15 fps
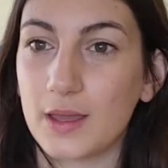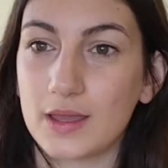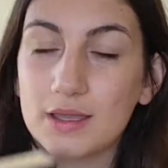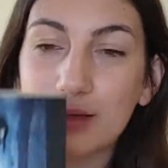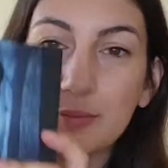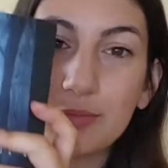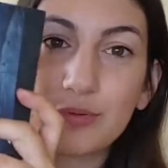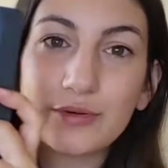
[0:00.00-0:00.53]

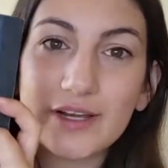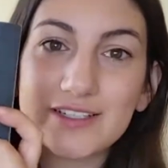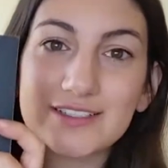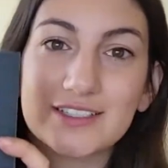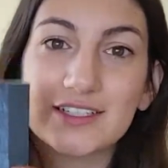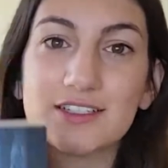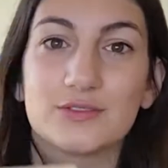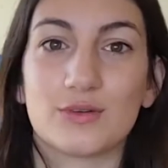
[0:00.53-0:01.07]
compressed
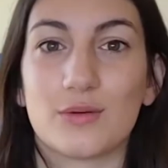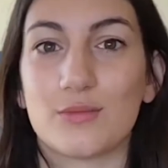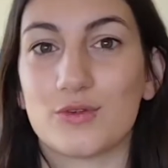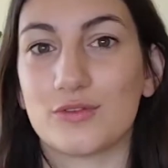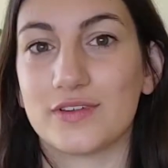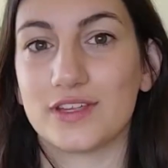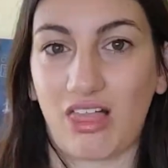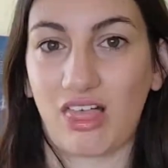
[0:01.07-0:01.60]
it into a
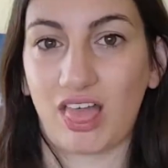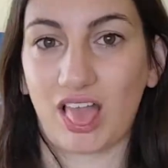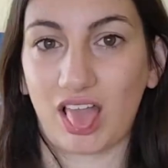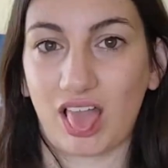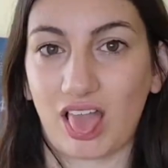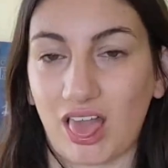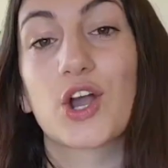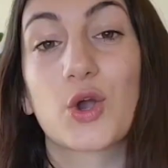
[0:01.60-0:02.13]
movie. Ugh.
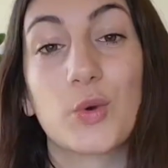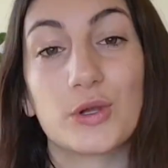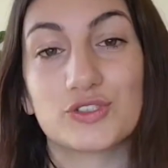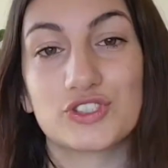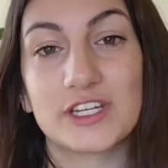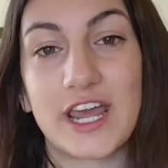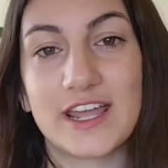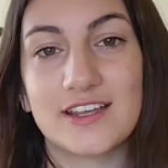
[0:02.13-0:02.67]

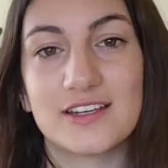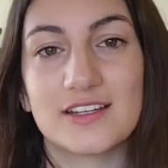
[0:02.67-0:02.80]
Question 8